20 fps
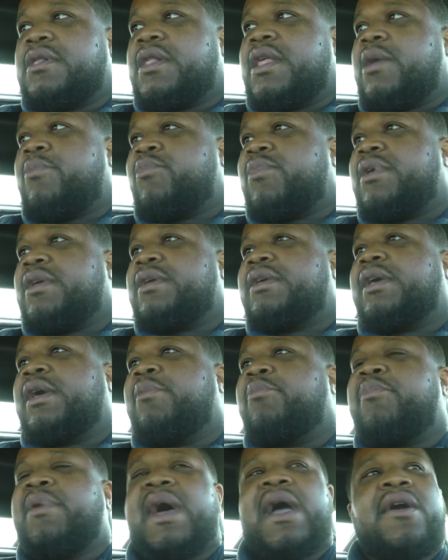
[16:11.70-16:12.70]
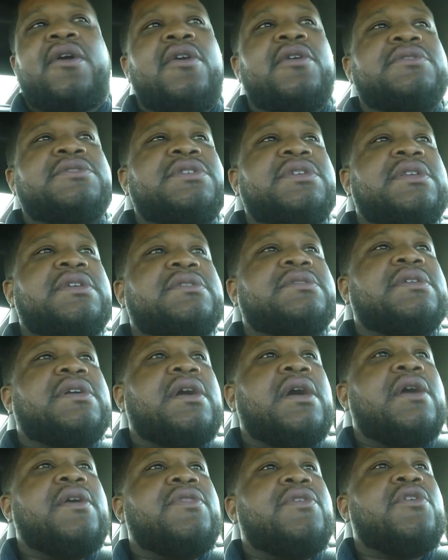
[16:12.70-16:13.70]
Let me get back onto this
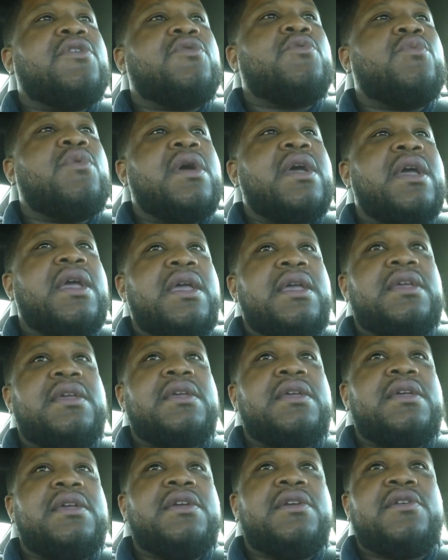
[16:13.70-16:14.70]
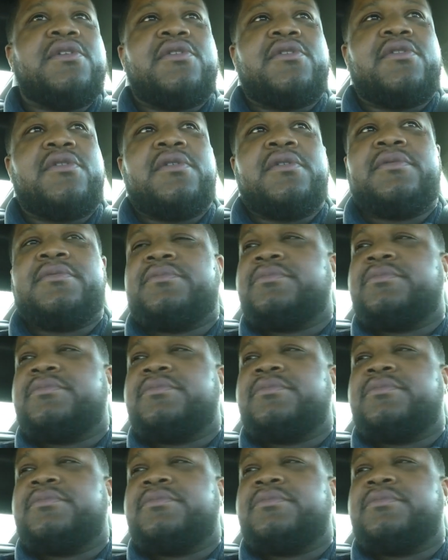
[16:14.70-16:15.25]
other way here.